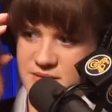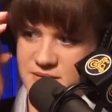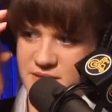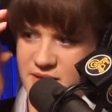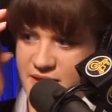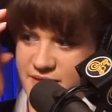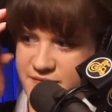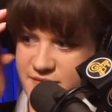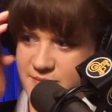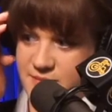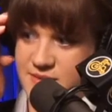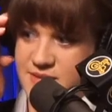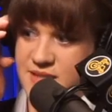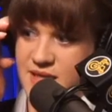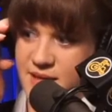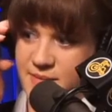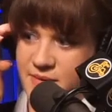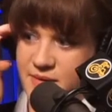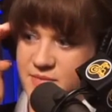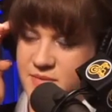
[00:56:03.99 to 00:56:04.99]
like from the
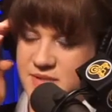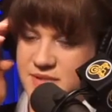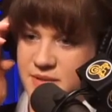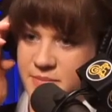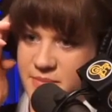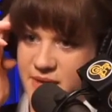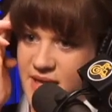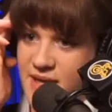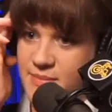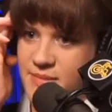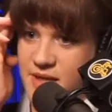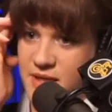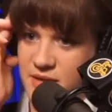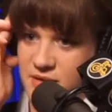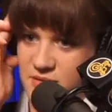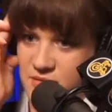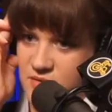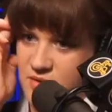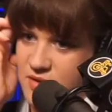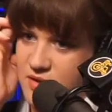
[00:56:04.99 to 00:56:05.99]
time I was a baby,
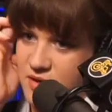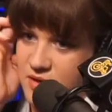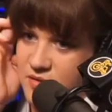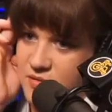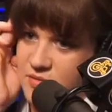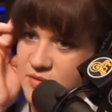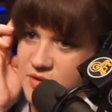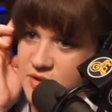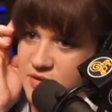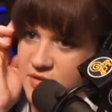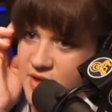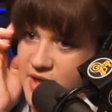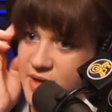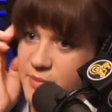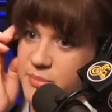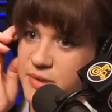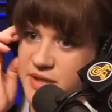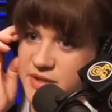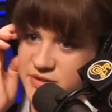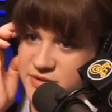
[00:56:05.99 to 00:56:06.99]
there are like
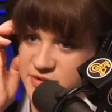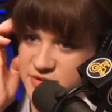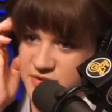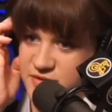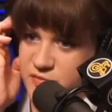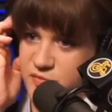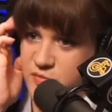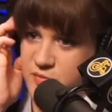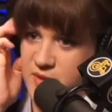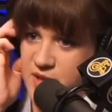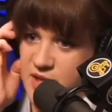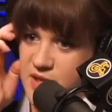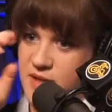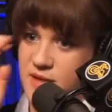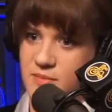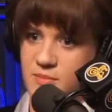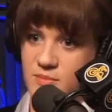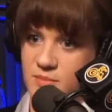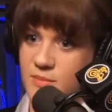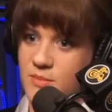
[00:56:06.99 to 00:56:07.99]
pictures of me
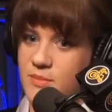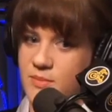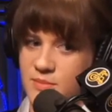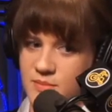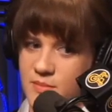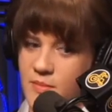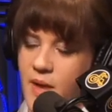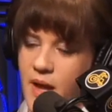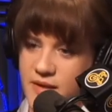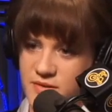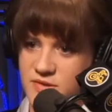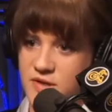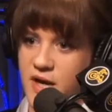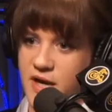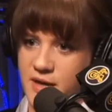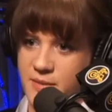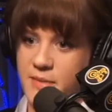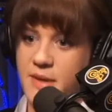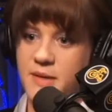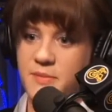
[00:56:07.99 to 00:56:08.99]
like trying
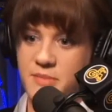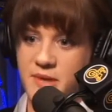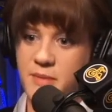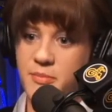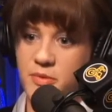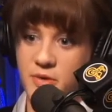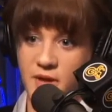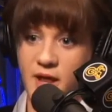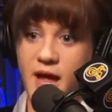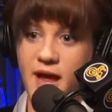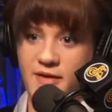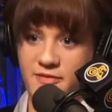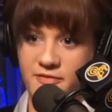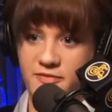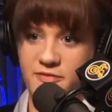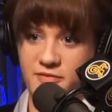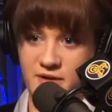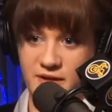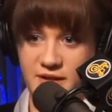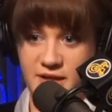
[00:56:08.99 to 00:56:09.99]
to make people laugh.
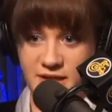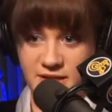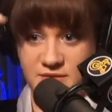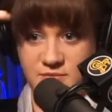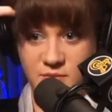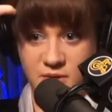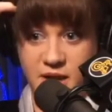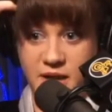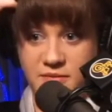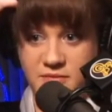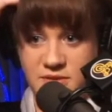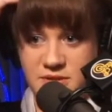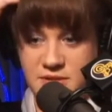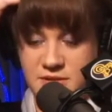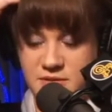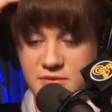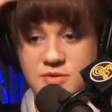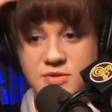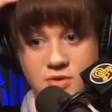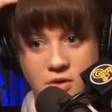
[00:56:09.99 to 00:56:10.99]
And that's what I was
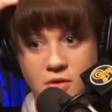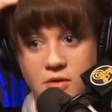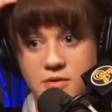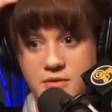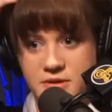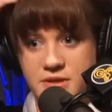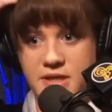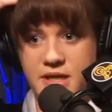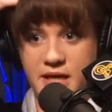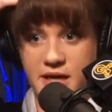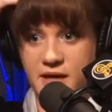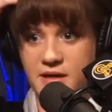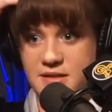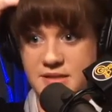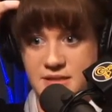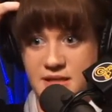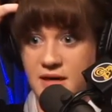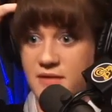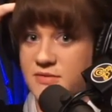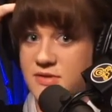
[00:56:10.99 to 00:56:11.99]
told. Yeah, is
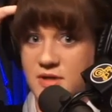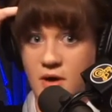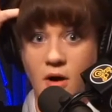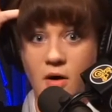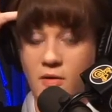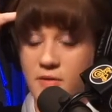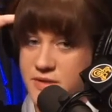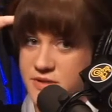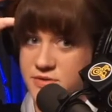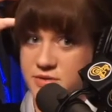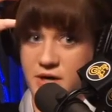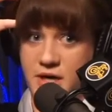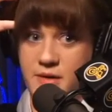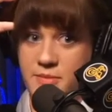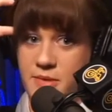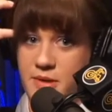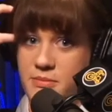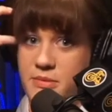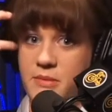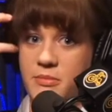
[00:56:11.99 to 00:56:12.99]
that I was always trying to
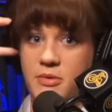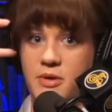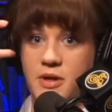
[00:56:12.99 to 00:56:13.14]
make people